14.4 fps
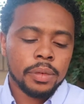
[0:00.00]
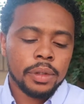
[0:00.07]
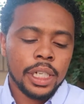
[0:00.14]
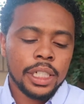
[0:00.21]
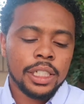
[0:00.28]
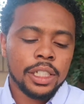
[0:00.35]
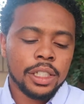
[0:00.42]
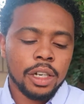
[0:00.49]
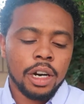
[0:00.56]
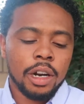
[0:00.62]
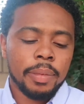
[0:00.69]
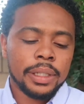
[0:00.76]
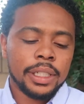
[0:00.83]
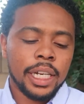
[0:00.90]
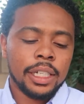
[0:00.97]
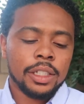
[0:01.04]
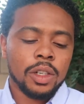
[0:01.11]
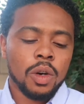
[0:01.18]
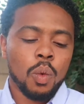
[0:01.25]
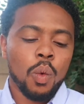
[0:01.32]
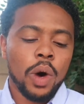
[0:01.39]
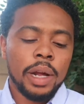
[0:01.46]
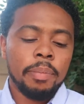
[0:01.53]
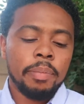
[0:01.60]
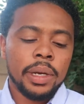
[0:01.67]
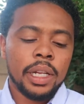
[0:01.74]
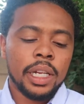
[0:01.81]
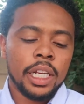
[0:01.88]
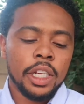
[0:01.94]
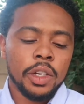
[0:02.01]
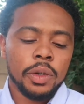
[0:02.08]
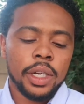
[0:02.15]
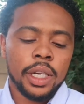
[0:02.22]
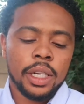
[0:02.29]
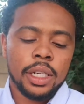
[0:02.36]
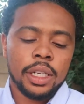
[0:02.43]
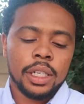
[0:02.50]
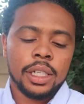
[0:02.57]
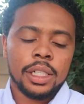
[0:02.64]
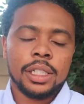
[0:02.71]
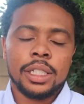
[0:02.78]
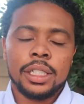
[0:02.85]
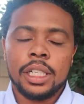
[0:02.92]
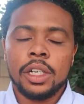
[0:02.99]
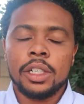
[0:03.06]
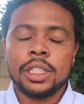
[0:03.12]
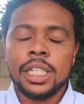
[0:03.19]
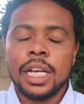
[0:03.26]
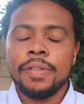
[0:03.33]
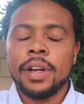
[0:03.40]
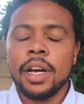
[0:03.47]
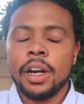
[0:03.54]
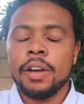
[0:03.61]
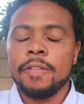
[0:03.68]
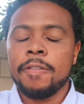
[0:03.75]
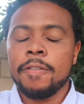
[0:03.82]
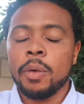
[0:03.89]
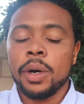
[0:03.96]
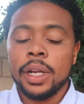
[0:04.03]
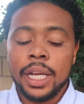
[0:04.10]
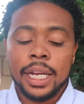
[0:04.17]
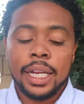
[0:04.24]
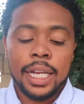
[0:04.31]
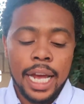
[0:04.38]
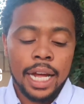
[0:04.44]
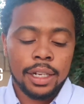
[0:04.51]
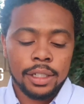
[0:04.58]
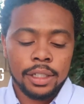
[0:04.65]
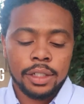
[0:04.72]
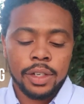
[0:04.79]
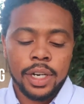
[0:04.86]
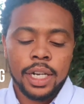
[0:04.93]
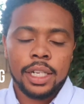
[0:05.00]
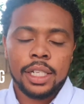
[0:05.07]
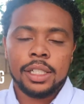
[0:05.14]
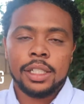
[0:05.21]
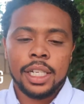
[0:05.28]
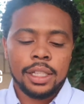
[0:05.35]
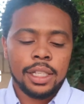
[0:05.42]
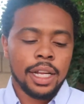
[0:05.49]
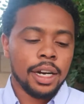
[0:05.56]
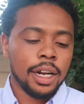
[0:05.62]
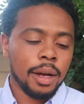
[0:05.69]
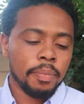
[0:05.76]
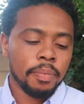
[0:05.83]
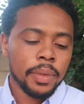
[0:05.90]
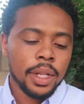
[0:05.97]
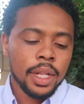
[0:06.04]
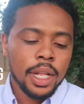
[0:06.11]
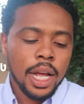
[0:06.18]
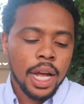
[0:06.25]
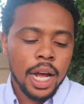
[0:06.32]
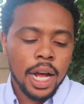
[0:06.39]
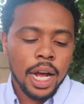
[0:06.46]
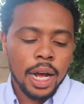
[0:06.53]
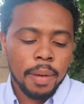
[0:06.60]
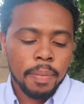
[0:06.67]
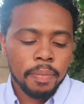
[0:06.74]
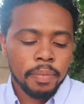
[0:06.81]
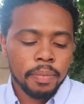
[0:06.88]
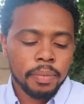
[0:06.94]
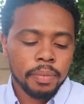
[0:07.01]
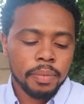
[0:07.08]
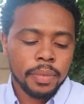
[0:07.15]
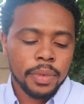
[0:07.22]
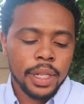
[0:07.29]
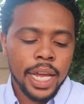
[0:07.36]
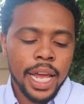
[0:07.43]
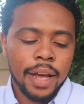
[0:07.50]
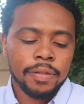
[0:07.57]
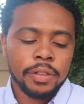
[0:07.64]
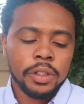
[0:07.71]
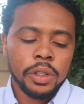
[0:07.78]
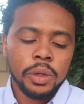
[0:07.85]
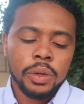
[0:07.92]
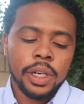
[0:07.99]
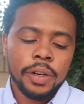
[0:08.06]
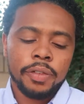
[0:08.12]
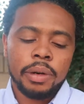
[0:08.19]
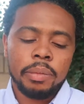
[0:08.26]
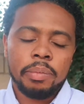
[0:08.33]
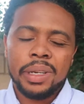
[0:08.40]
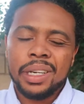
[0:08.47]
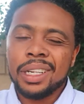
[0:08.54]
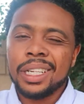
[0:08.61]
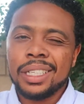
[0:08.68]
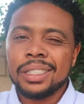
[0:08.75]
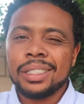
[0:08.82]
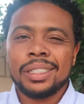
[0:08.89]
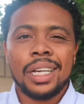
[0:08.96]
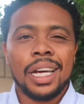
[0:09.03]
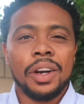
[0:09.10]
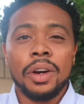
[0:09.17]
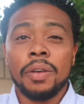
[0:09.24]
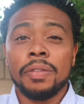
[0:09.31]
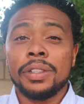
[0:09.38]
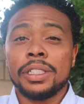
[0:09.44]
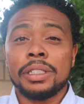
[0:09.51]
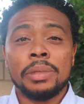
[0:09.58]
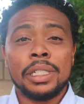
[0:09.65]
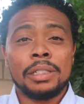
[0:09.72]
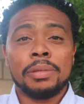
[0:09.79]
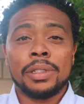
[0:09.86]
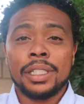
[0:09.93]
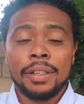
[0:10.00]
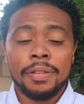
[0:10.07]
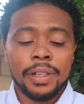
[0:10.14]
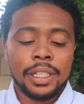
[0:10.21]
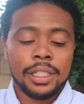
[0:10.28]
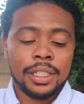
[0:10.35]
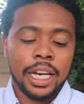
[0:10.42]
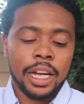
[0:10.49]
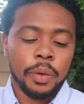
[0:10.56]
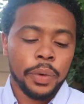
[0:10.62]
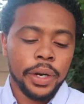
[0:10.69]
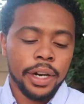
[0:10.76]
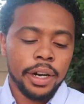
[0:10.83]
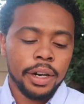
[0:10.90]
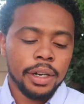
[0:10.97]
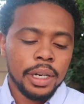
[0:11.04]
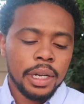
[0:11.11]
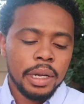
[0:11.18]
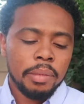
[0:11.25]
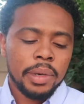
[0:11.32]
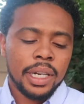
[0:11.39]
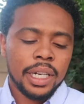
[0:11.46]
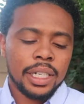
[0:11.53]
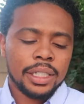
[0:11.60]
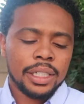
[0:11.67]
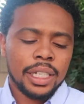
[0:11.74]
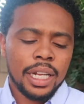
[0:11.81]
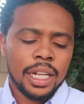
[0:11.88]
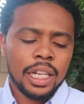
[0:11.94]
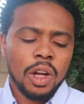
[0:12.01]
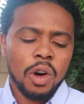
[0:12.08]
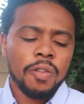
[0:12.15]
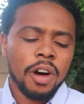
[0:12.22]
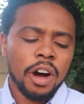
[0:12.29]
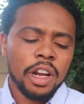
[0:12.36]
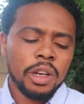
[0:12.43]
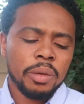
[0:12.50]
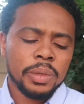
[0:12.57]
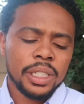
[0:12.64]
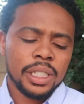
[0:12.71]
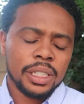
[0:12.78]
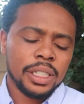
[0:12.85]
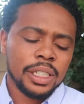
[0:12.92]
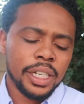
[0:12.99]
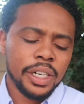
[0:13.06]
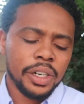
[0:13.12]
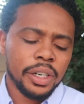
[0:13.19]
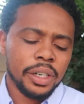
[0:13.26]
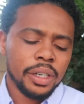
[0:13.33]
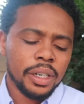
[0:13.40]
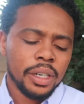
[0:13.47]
Let's just start off by saying, so one billing unit is considered 748 gallons, right? Let's set that up. They have two different billings. I don't know if this is me specific. This is kind of weird because a low volume is considered